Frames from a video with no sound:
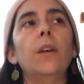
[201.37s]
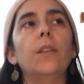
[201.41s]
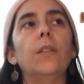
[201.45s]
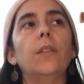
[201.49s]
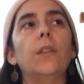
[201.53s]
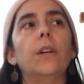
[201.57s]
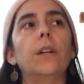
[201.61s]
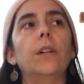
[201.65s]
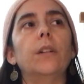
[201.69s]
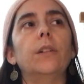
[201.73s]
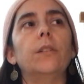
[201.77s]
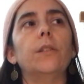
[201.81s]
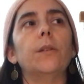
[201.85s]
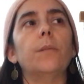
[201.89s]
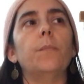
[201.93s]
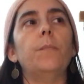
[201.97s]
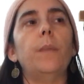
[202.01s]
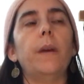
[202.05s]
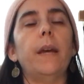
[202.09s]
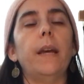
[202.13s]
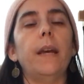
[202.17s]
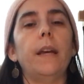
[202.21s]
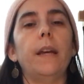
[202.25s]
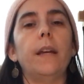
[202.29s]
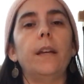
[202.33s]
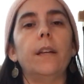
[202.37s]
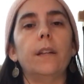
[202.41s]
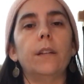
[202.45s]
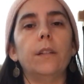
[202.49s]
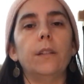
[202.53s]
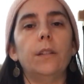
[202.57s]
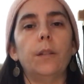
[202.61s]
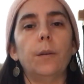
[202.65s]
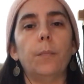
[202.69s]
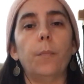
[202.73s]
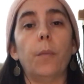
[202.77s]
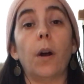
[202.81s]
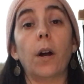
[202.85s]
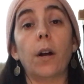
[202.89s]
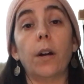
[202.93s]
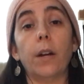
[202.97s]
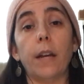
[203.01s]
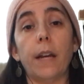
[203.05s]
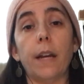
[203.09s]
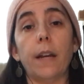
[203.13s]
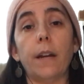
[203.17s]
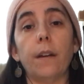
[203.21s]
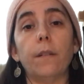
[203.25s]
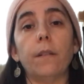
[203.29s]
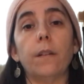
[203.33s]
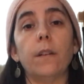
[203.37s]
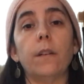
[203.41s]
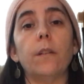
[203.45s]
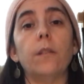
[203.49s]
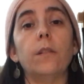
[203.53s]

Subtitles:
there's a big departing